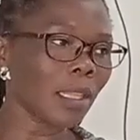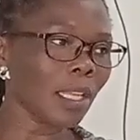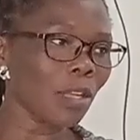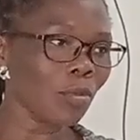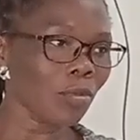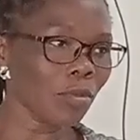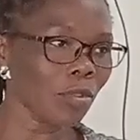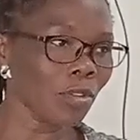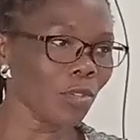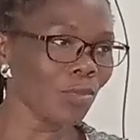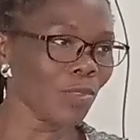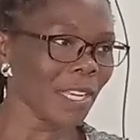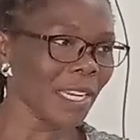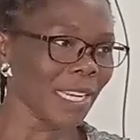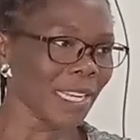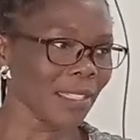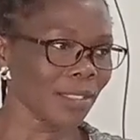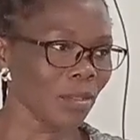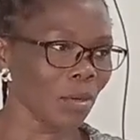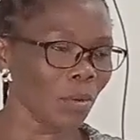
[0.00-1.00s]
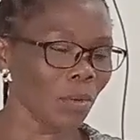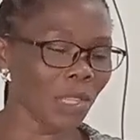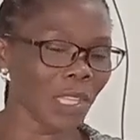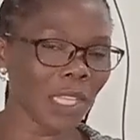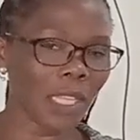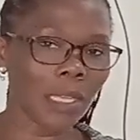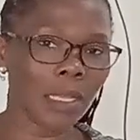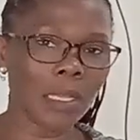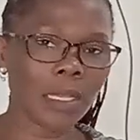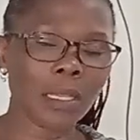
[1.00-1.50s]
rural dwellers or
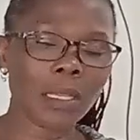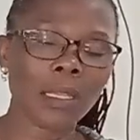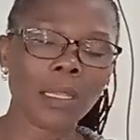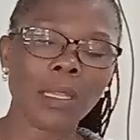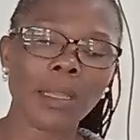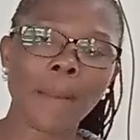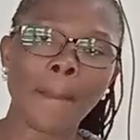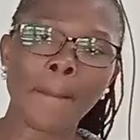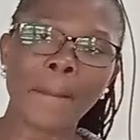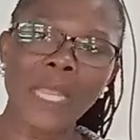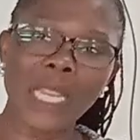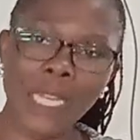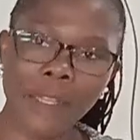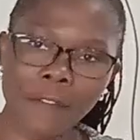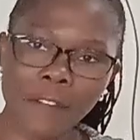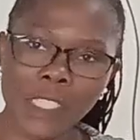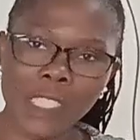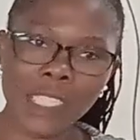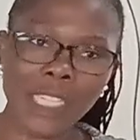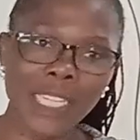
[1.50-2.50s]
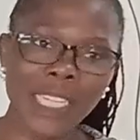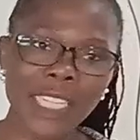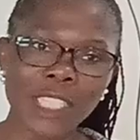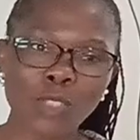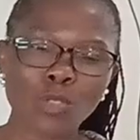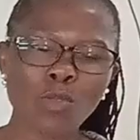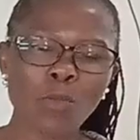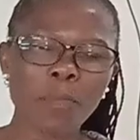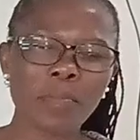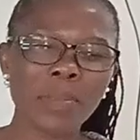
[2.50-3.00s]
the
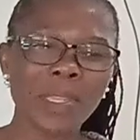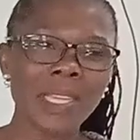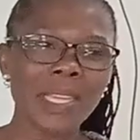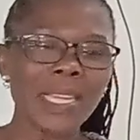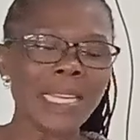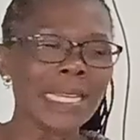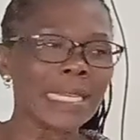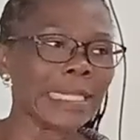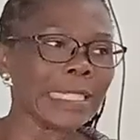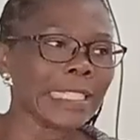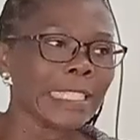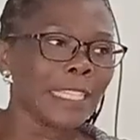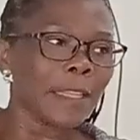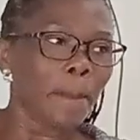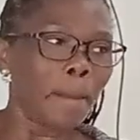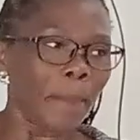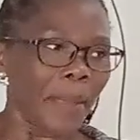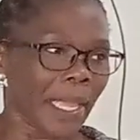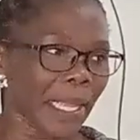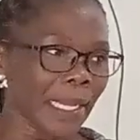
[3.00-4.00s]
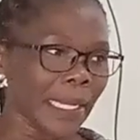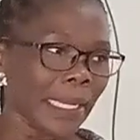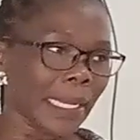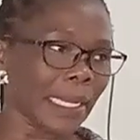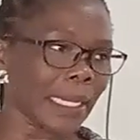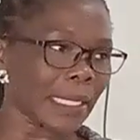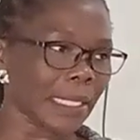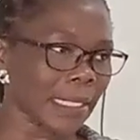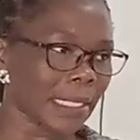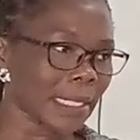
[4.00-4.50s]
beneficiaries to be
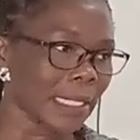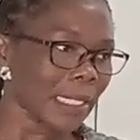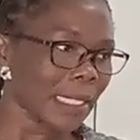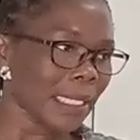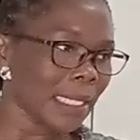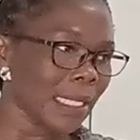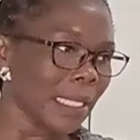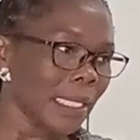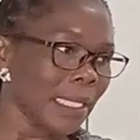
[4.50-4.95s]
dependent.